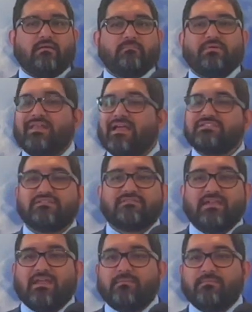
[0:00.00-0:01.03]
But not just
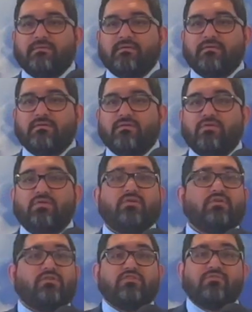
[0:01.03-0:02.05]
then,
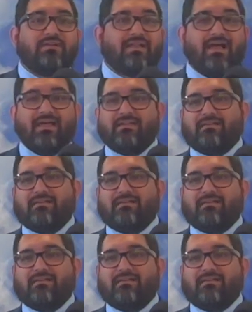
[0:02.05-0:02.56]
you and I.